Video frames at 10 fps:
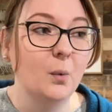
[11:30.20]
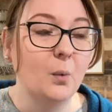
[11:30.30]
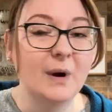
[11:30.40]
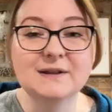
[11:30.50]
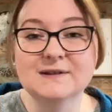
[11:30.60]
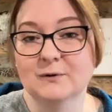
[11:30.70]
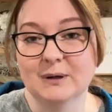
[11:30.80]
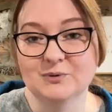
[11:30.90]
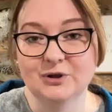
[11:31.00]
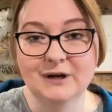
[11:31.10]
one
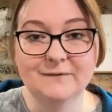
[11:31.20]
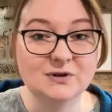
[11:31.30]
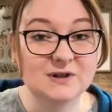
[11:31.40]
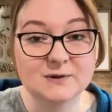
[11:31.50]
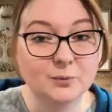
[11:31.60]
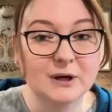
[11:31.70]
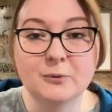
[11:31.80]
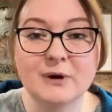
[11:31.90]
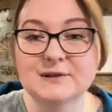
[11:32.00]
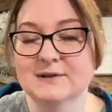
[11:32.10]
scripture, if you just read
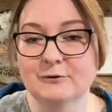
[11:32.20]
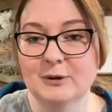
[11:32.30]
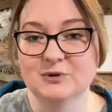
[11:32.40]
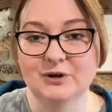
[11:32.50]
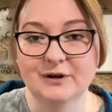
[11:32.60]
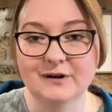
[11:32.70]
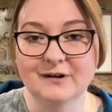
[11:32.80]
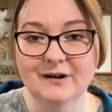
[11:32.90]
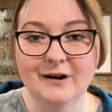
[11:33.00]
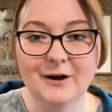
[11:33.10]
one scripture
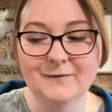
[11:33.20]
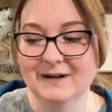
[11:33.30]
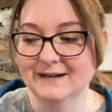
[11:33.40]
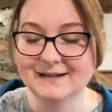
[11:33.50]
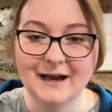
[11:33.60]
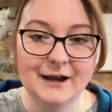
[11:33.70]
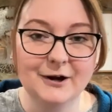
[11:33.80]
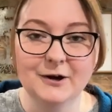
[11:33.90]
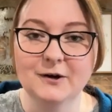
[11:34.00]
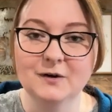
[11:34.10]
of an
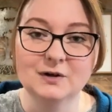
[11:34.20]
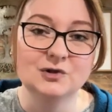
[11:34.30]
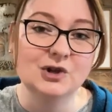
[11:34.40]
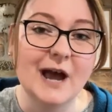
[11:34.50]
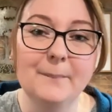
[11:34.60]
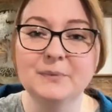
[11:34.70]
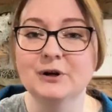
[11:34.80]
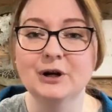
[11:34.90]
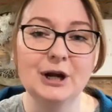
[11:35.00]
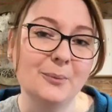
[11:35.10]
entire
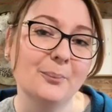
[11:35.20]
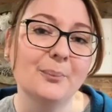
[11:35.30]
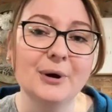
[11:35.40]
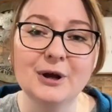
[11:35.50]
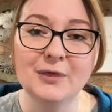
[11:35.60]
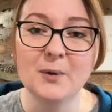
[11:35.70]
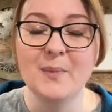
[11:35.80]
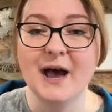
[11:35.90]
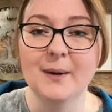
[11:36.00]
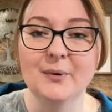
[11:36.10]
chapter and book of the
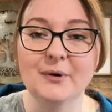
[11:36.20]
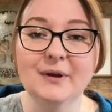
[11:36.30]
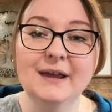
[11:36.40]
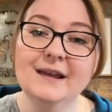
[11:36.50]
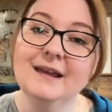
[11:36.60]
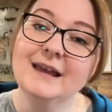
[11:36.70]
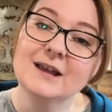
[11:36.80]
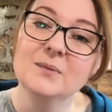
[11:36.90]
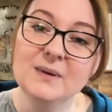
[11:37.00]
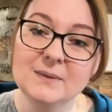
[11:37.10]
Bible, it
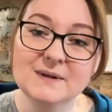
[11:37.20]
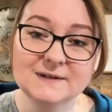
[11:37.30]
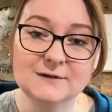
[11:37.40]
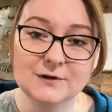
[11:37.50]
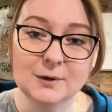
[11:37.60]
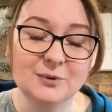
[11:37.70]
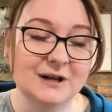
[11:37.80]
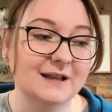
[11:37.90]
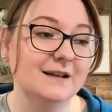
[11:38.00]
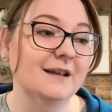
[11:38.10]
can be
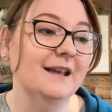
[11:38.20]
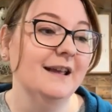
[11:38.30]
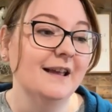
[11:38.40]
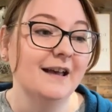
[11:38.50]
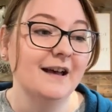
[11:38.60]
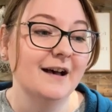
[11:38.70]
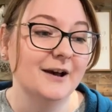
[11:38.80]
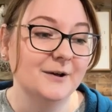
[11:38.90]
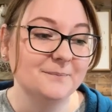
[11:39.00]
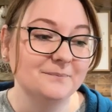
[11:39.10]
misinterpreted.
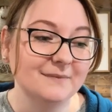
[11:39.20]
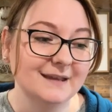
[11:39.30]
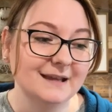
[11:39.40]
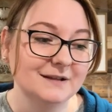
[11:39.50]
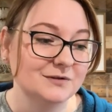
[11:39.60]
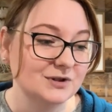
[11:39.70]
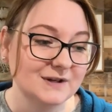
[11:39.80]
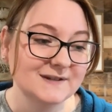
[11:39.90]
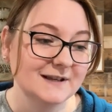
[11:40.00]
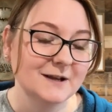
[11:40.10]
Um, and
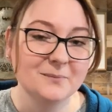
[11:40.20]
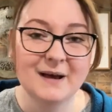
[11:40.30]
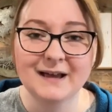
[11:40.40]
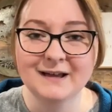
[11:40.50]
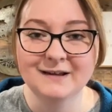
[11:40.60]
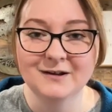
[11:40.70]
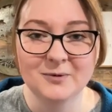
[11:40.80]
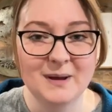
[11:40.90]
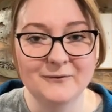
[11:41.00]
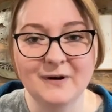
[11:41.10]
just like my
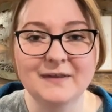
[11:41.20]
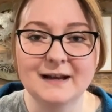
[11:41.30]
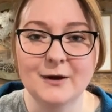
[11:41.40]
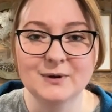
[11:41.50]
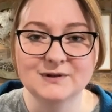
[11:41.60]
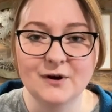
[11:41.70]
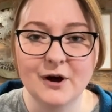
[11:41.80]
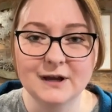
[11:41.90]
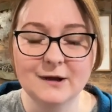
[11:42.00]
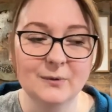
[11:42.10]
my friend that I was
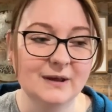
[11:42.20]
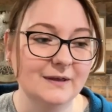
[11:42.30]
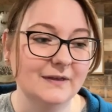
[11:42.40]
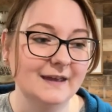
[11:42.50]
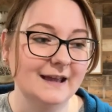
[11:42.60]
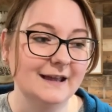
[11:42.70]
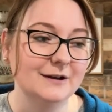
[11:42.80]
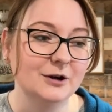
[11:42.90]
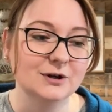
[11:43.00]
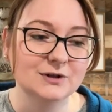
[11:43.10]
talking with
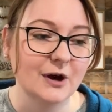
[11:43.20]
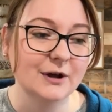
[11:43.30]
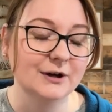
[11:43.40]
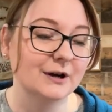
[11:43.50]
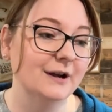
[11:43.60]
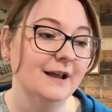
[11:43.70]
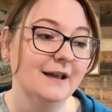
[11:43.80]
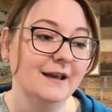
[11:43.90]
and her daughter,